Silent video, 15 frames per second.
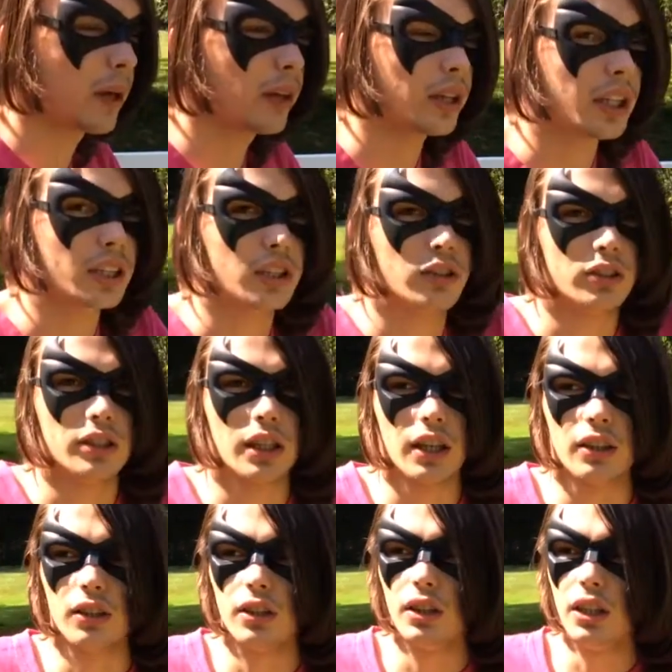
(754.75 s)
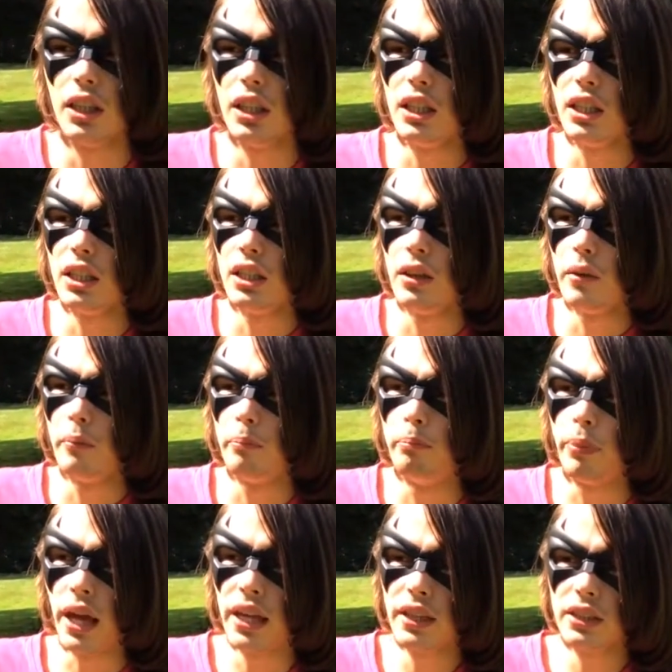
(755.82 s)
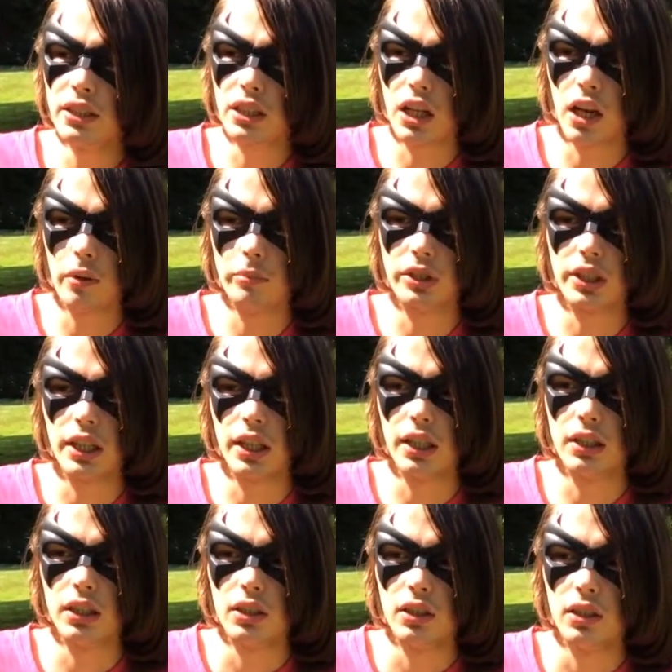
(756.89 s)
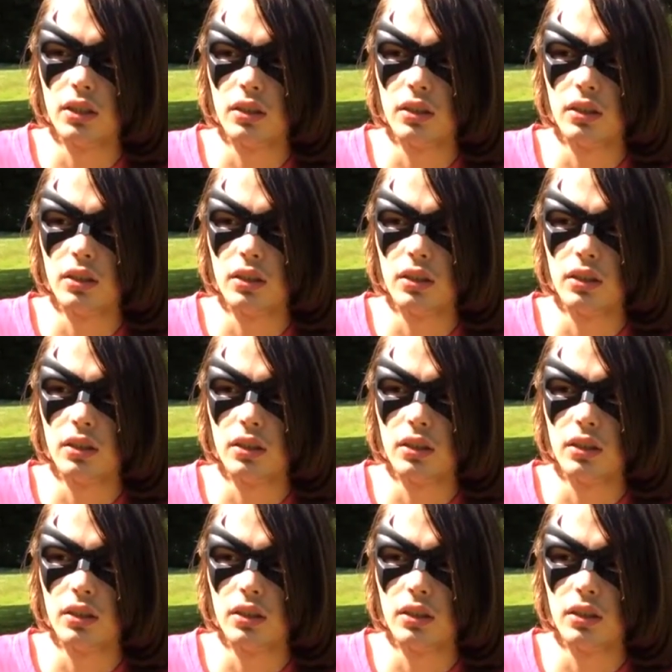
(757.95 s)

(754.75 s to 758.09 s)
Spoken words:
out 8 years later, Bane comes in.